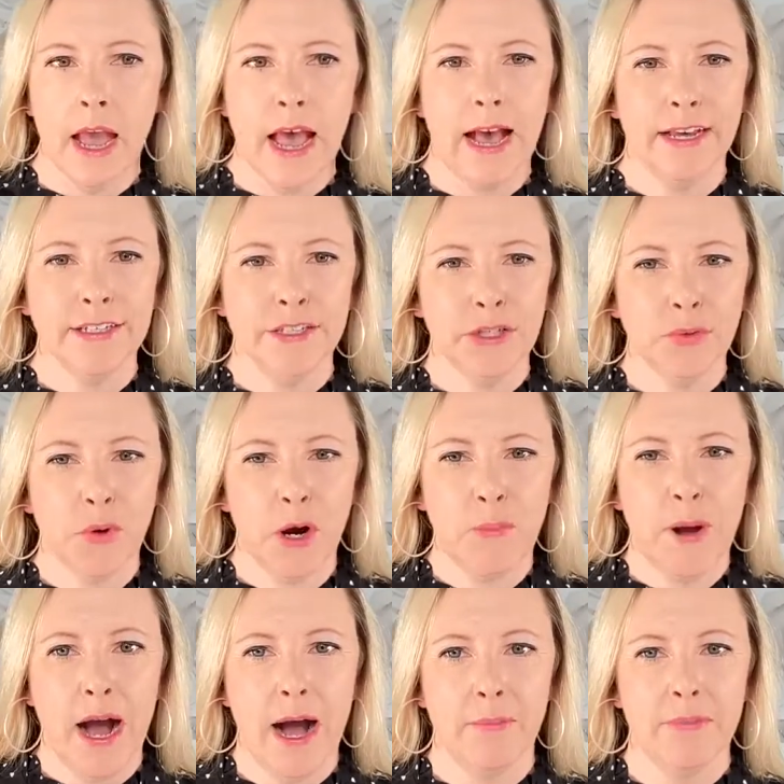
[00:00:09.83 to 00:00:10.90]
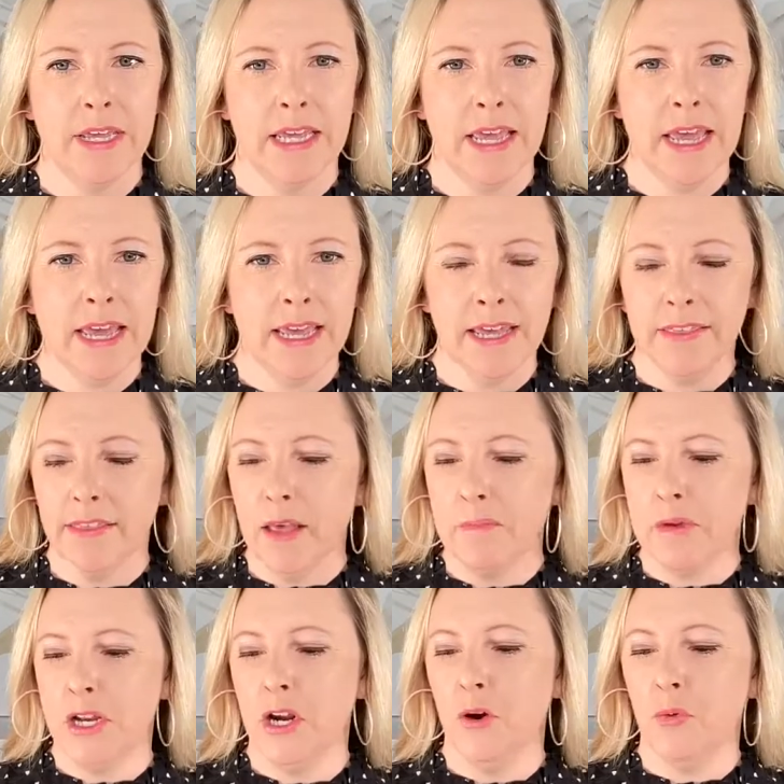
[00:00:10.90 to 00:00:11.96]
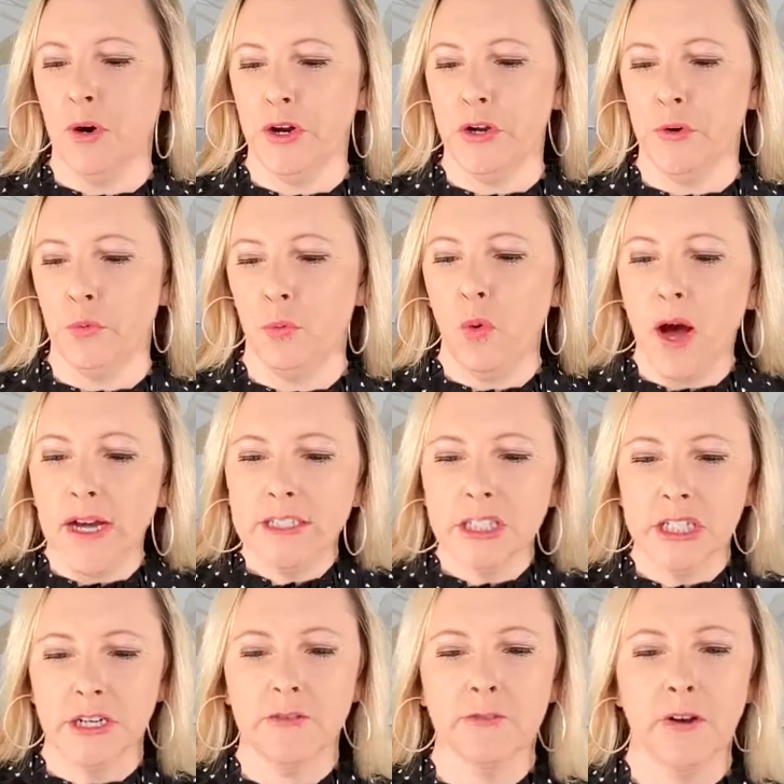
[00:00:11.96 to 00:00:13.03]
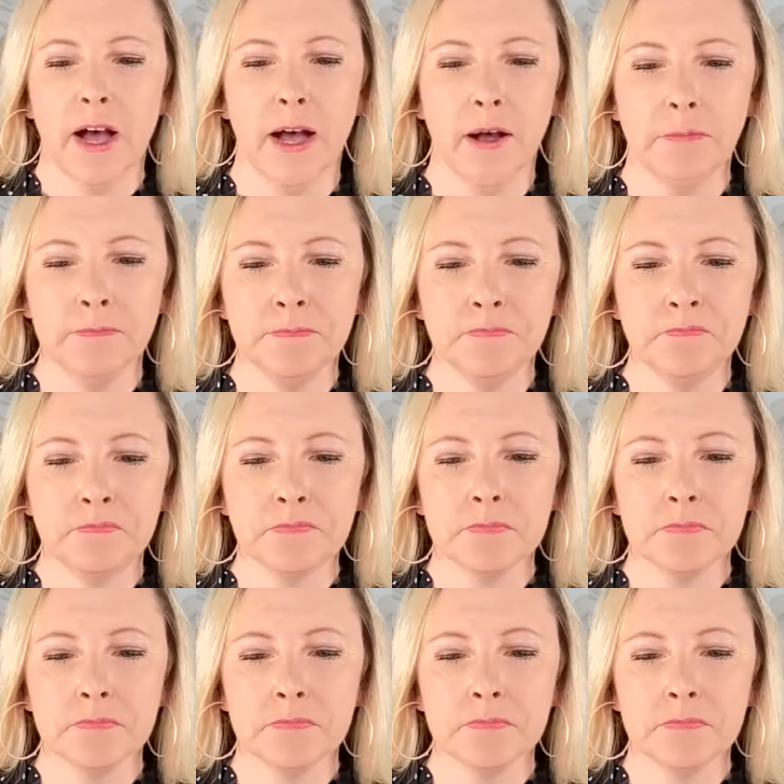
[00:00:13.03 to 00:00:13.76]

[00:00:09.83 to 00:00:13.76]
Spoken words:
As you are popping in, let me know where you're watching from.